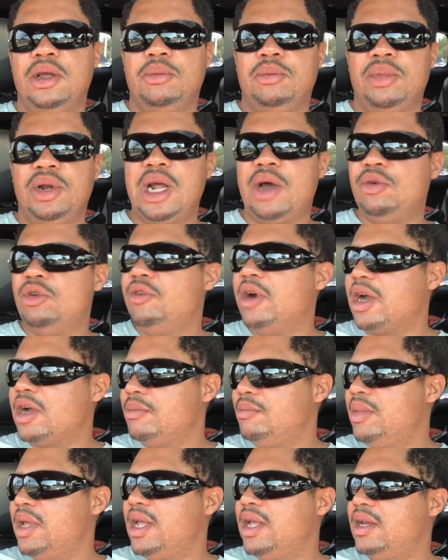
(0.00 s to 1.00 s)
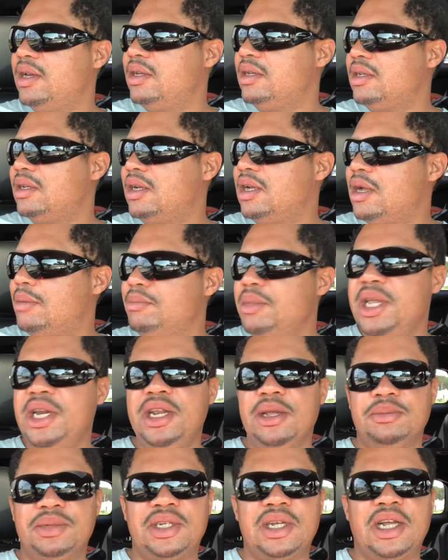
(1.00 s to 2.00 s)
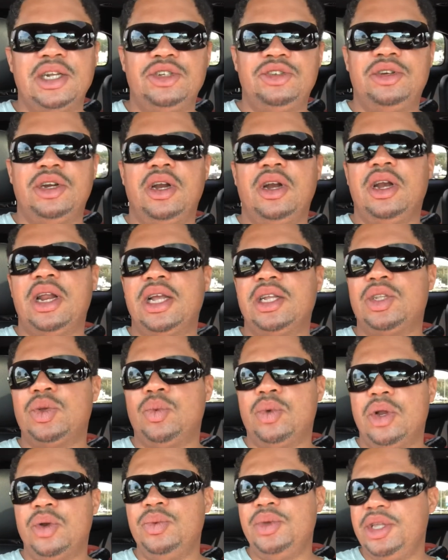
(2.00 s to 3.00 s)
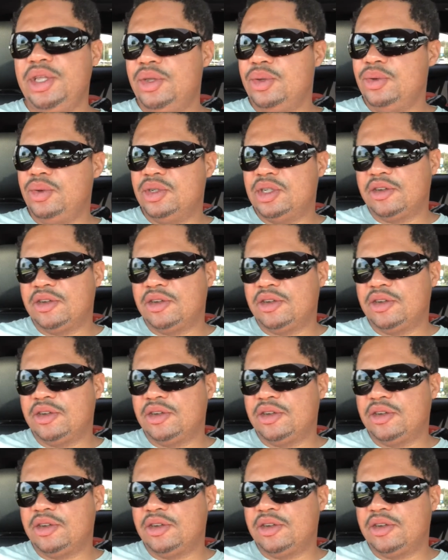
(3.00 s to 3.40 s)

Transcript: But I would recommend a medium-sized trailer like the one we use,